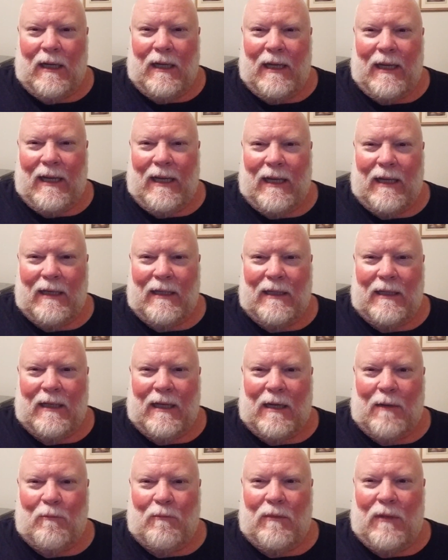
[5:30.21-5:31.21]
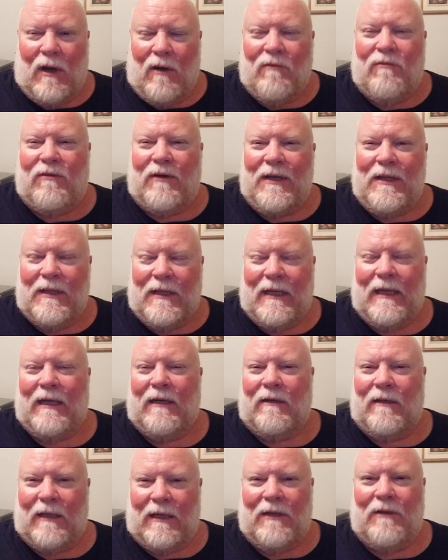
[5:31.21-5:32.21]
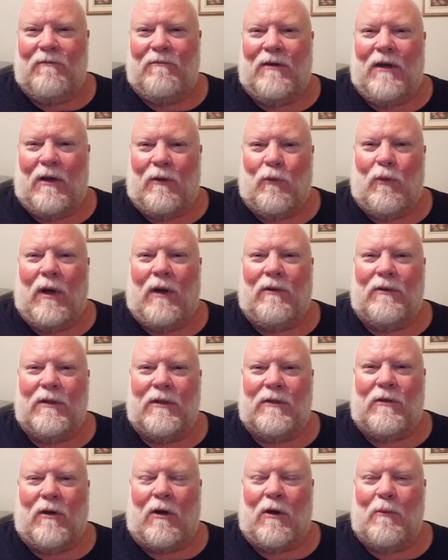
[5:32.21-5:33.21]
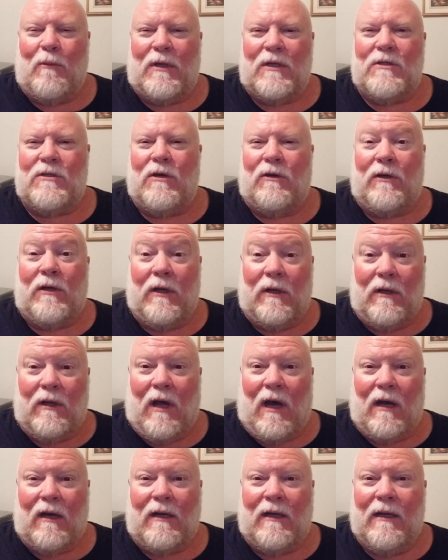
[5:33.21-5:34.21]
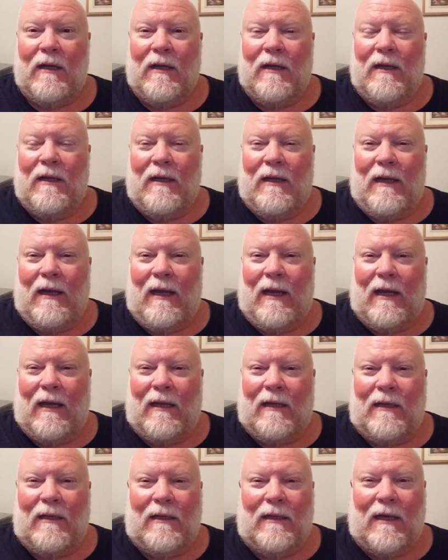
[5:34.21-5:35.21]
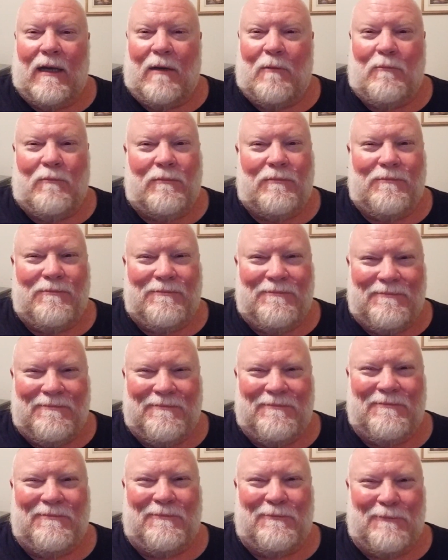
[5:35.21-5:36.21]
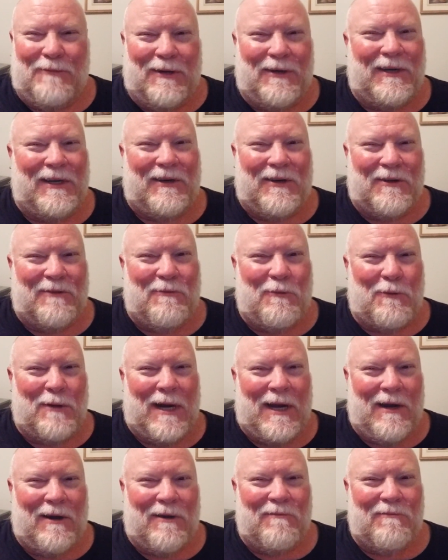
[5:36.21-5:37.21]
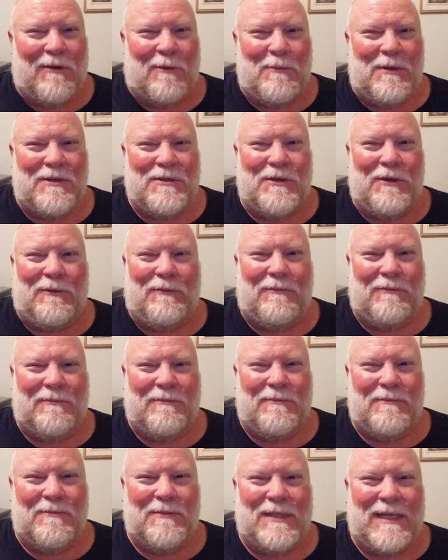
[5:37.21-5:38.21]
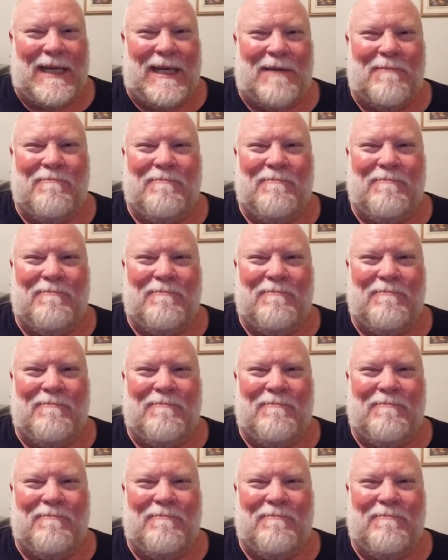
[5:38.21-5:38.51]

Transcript: and hopefully to hear that you've done well in the tournament. So good luck, and really look forward to hearing from you soon. See ya.